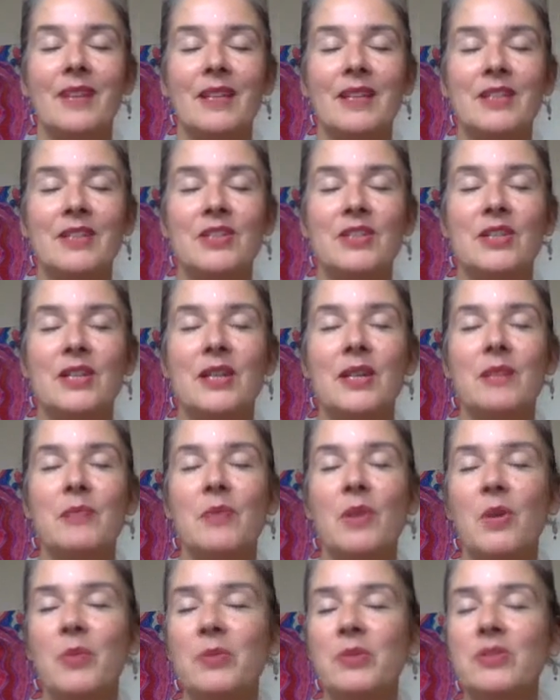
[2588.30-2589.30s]
Just take a
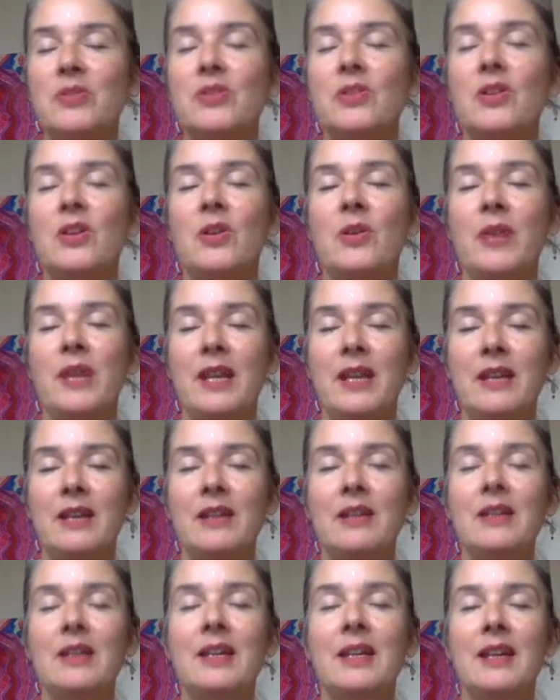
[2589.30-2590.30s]
moment to go in
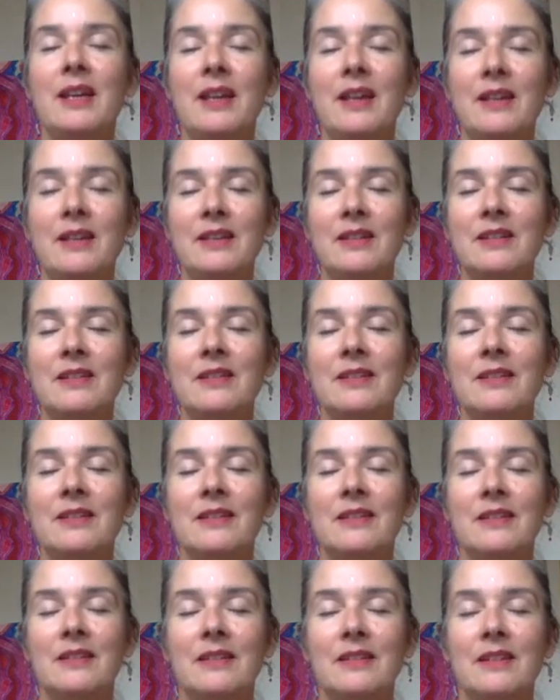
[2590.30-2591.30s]
again,
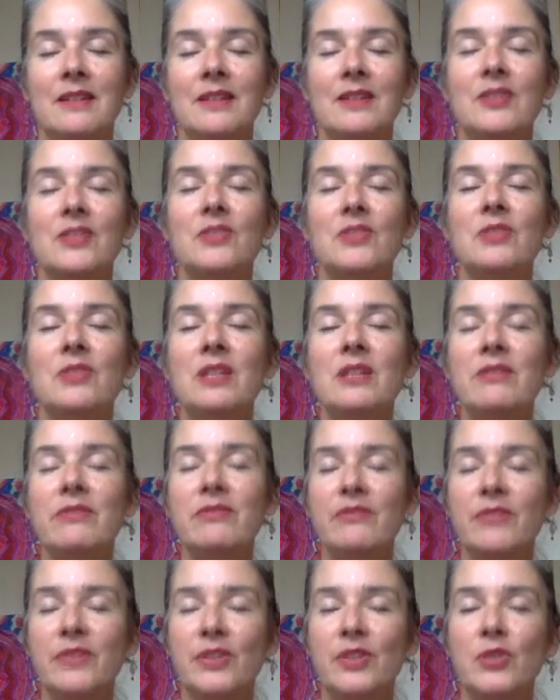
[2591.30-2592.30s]
to really
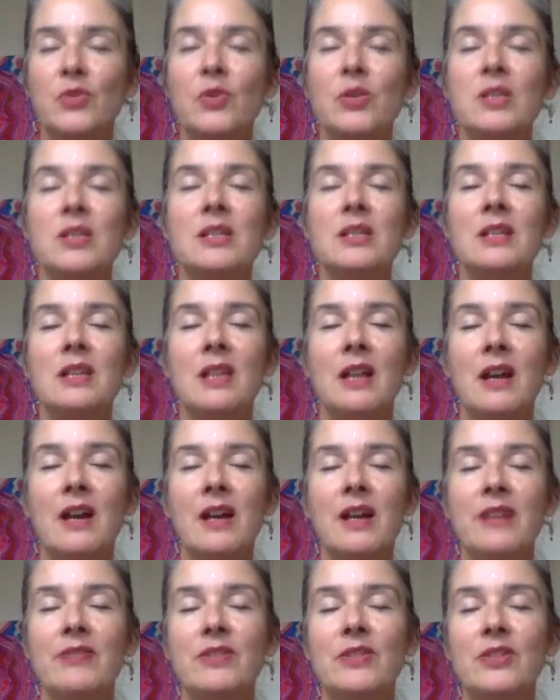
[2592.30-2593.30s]
feel what is
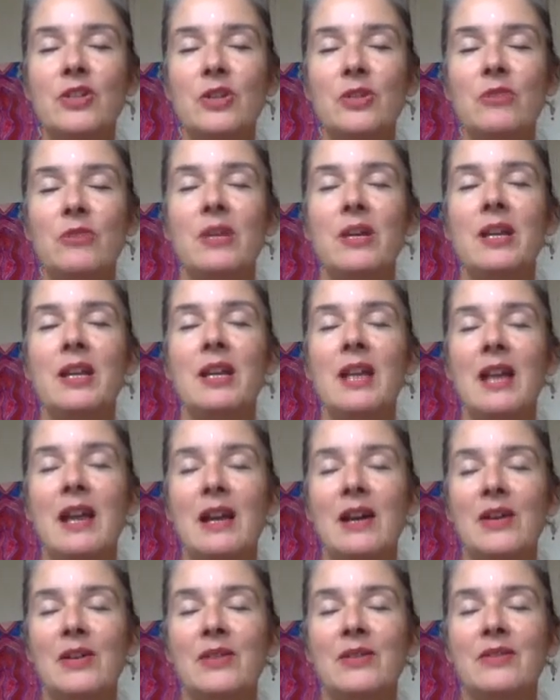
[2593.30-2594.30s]
alive in you right now.